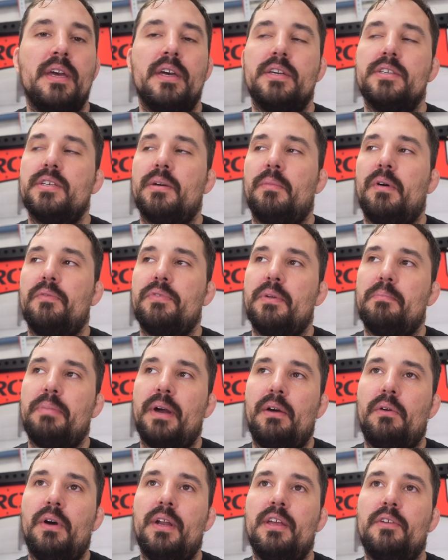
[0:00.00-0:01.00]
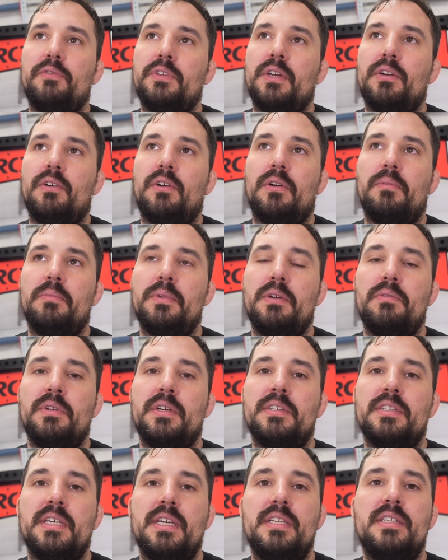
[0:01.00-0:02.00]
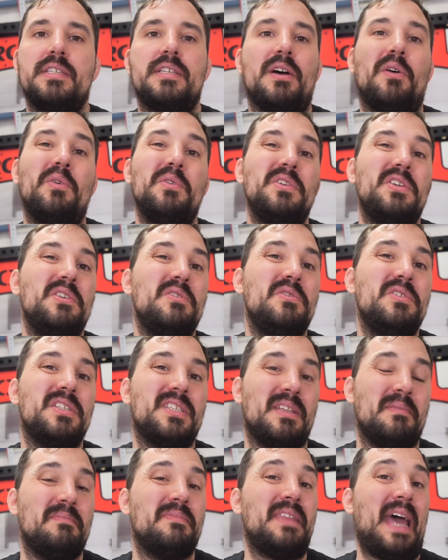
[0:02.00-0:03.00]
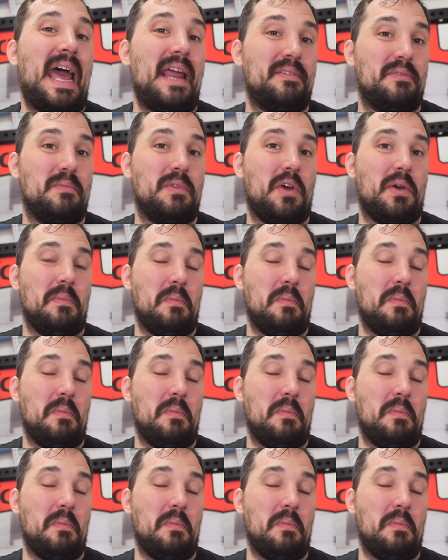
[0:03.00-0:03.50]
Some of the powerlifting community don't use them that